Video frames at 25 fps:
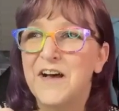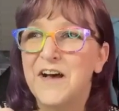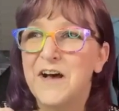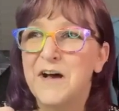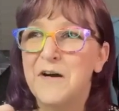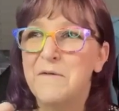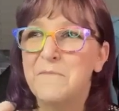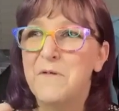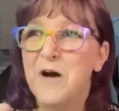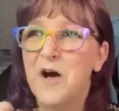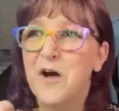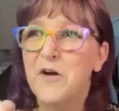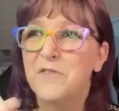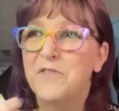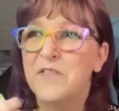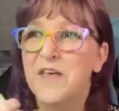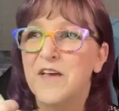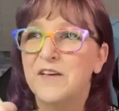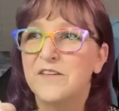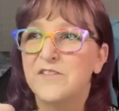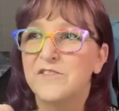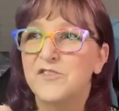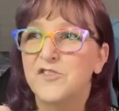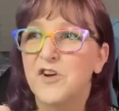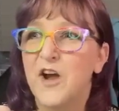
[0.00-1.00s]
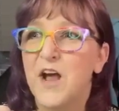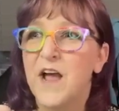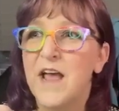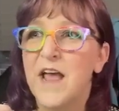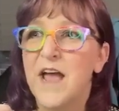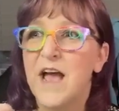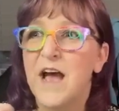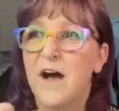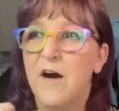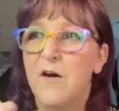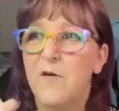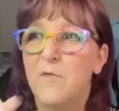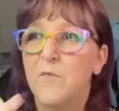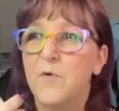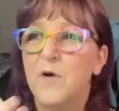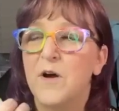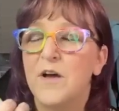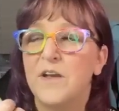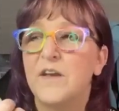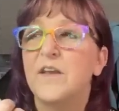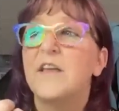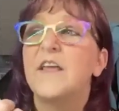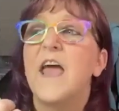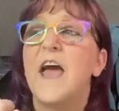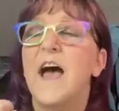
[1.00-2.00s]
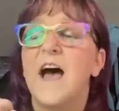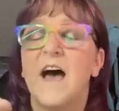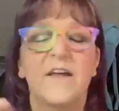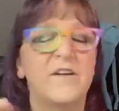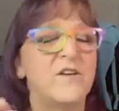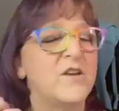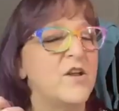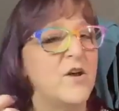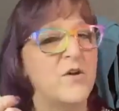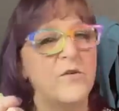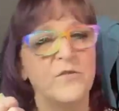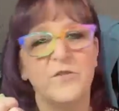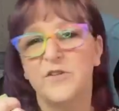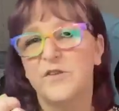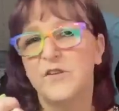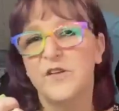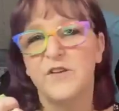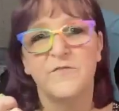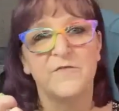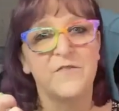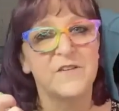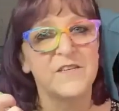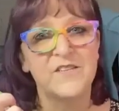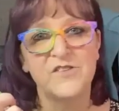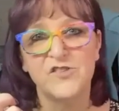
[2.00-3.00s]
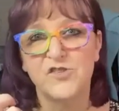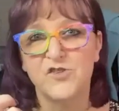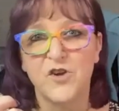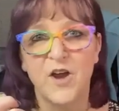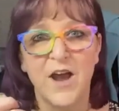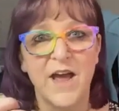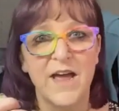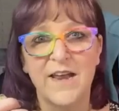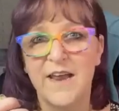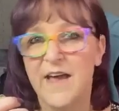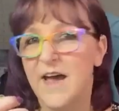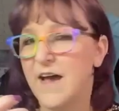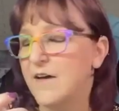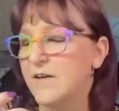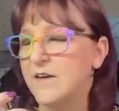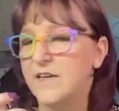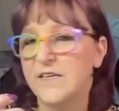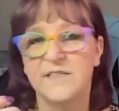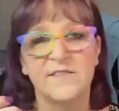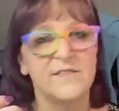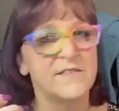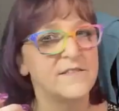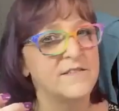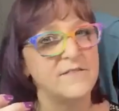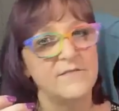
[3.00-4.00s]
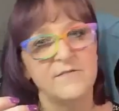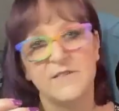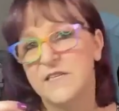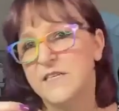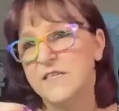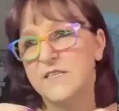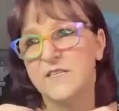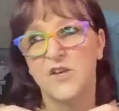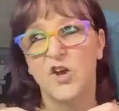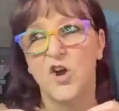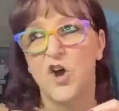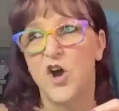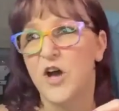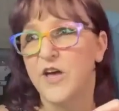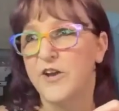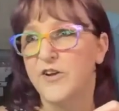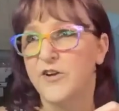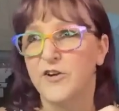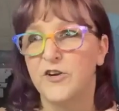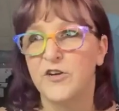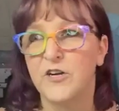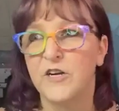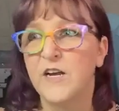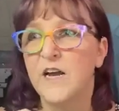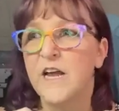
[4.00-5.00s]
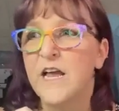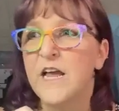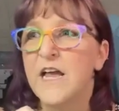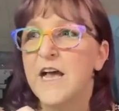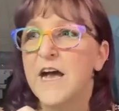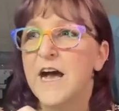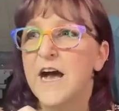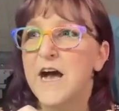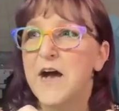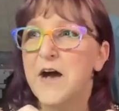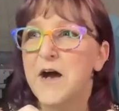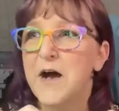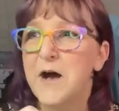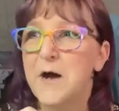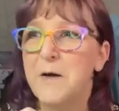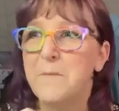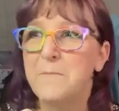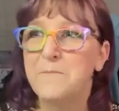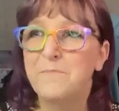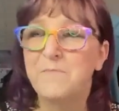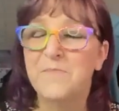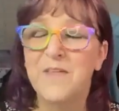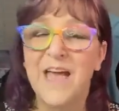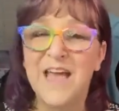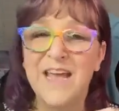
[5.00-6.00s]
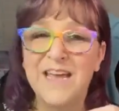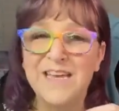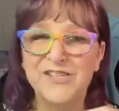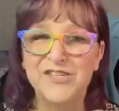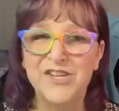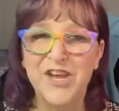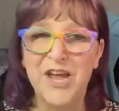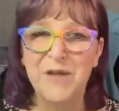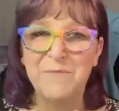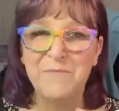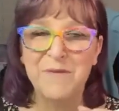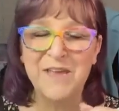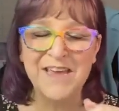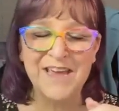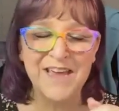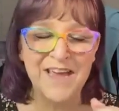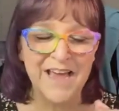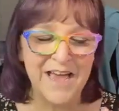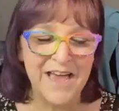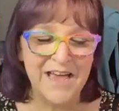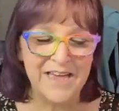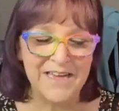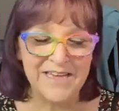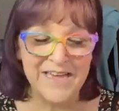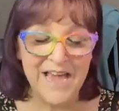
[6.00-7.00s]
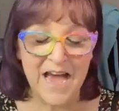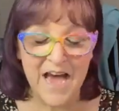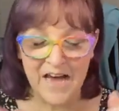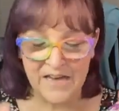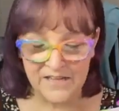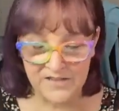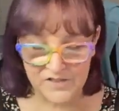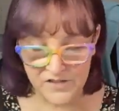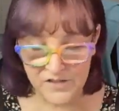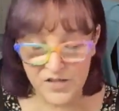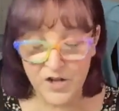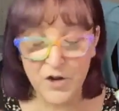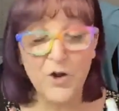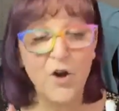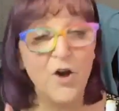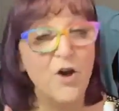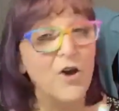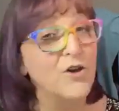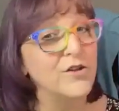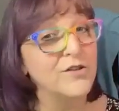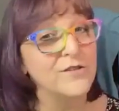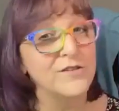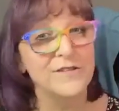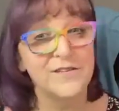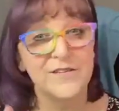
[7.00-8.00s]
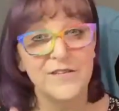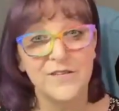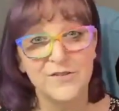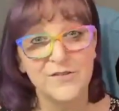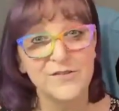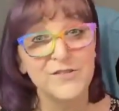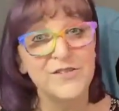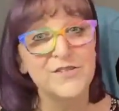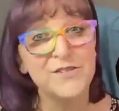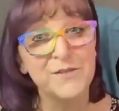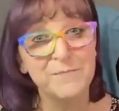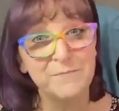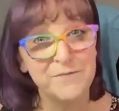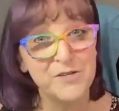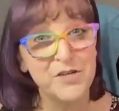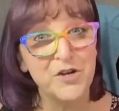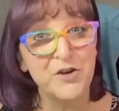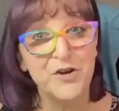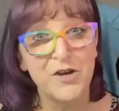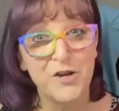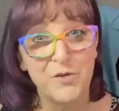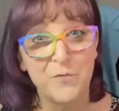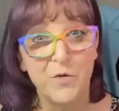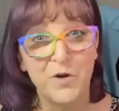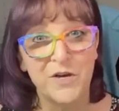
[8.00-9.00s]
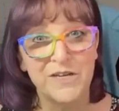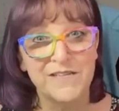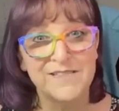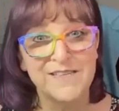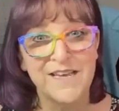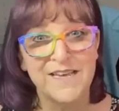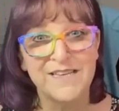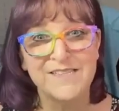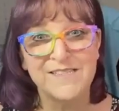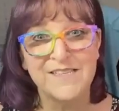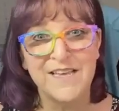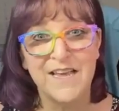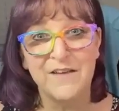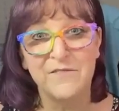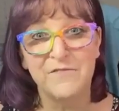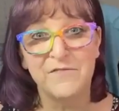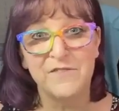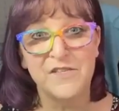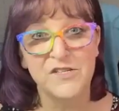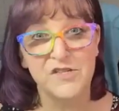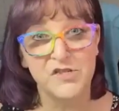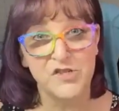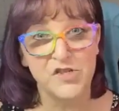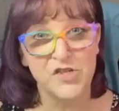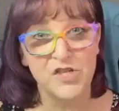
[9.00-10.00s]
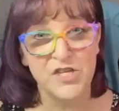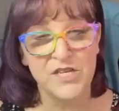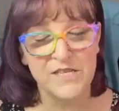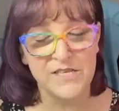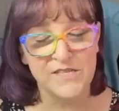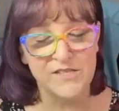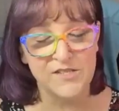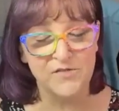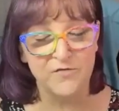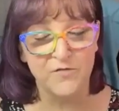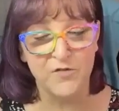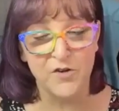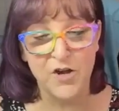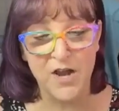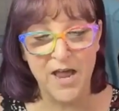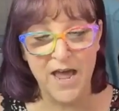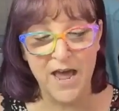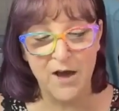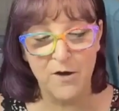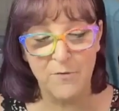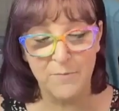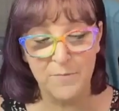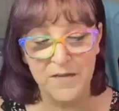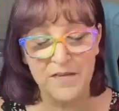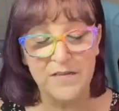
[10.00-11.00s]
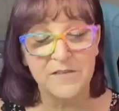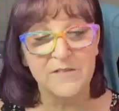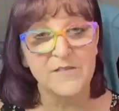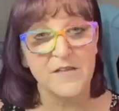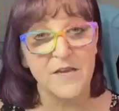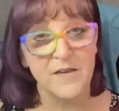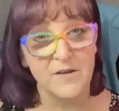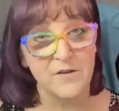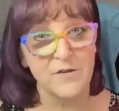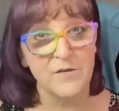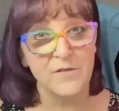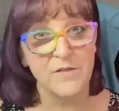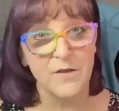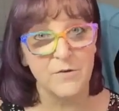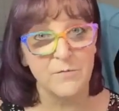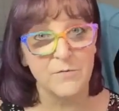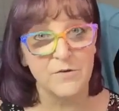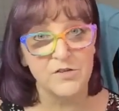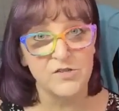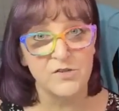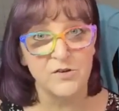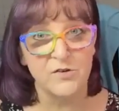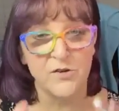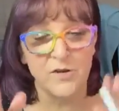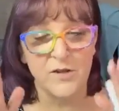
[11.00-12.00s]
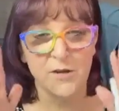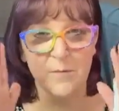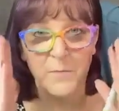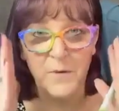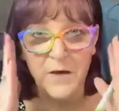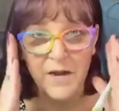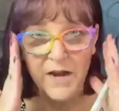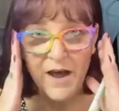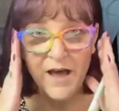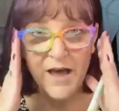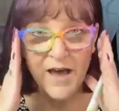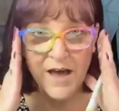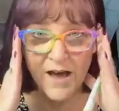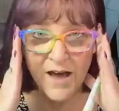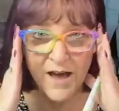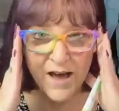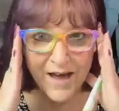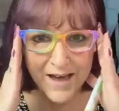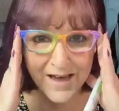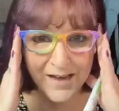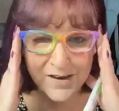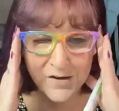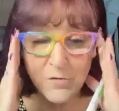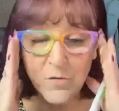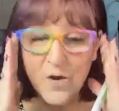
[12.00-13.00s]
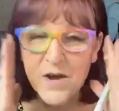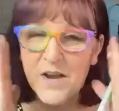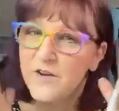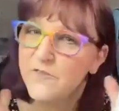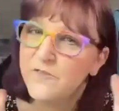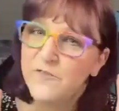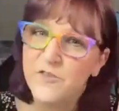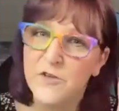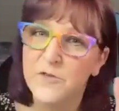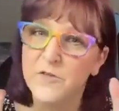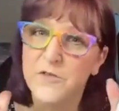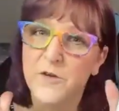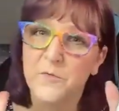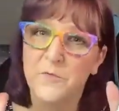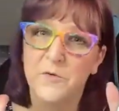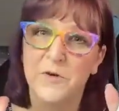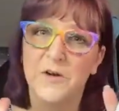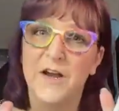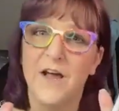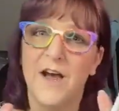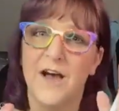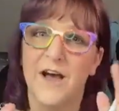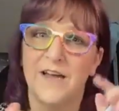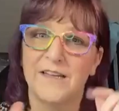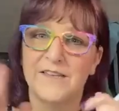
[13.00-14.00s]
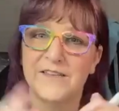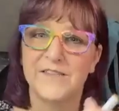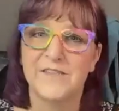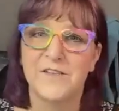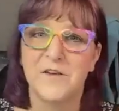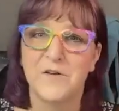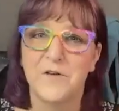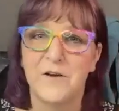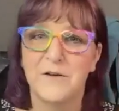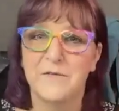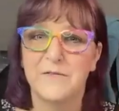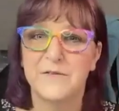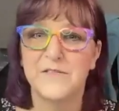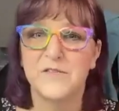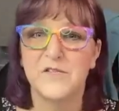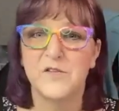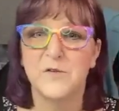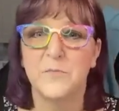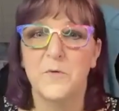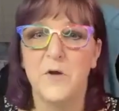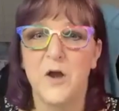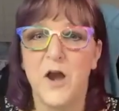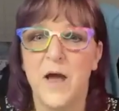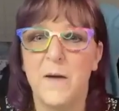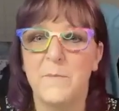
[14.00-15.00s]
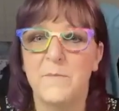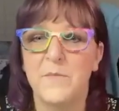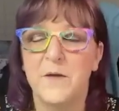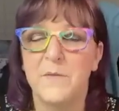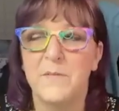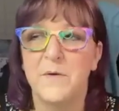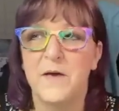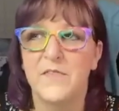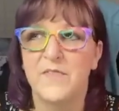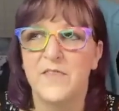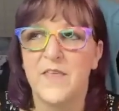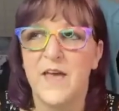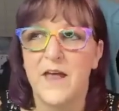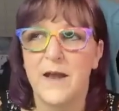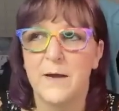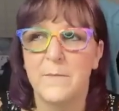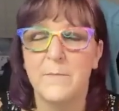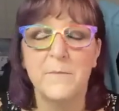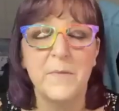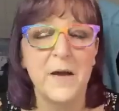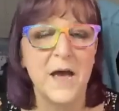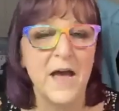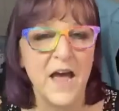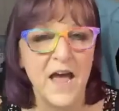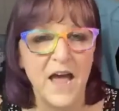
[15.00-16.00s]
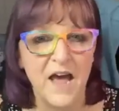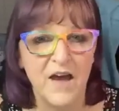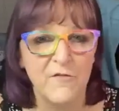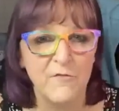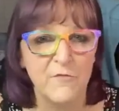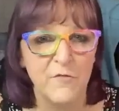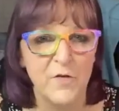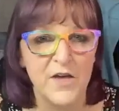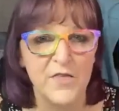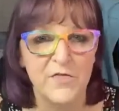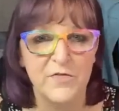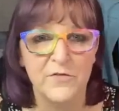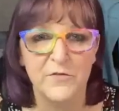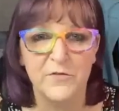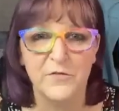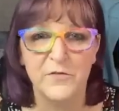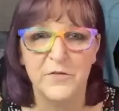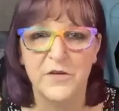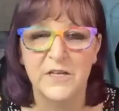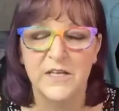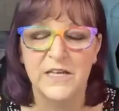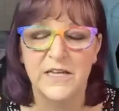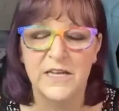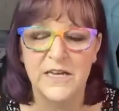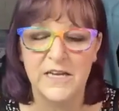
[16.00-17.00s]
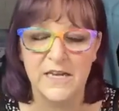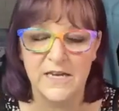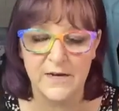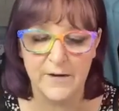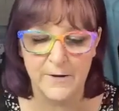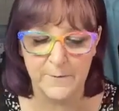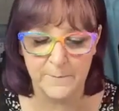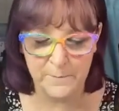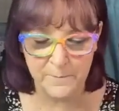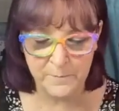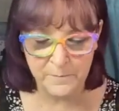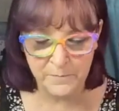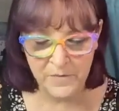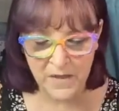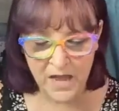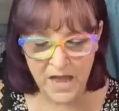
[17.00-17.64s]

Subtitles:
Oh, that dry out one. Yeah, no, if it's dried out, it's a goner. Hey, Jamie. Yeah, there's some dirty ones. I saved the G's for now because I knew they were dirty. But I had quite a few that were not. So I was super happy about that. I'm about halfway through cleaning them.